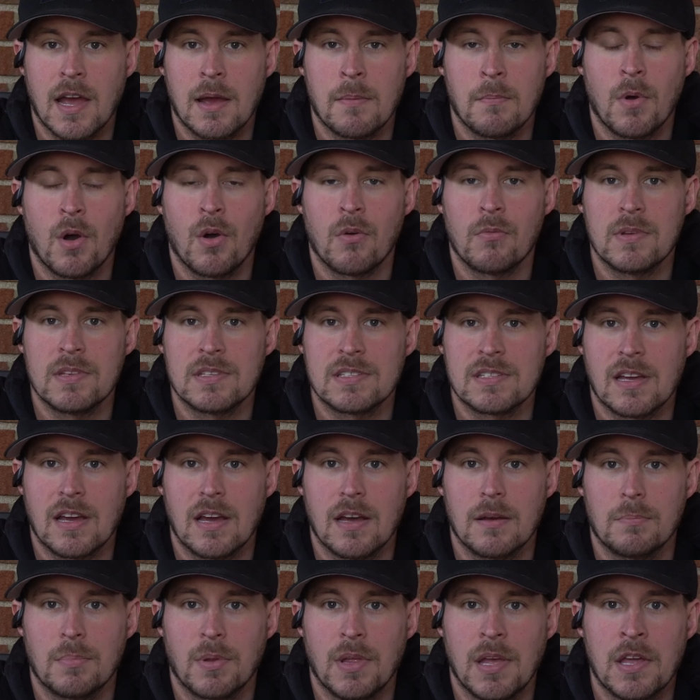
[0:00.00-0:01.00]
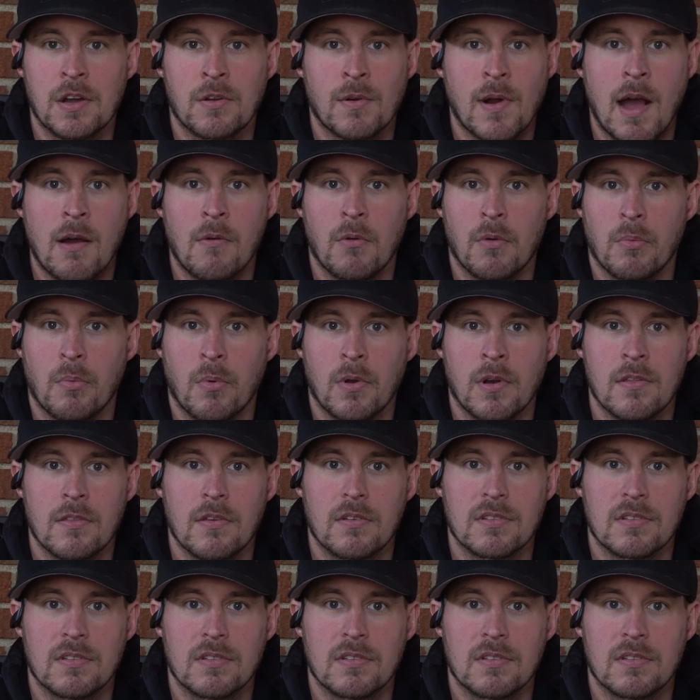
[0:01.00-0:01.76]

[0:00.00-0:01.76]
I'm always playing around with one of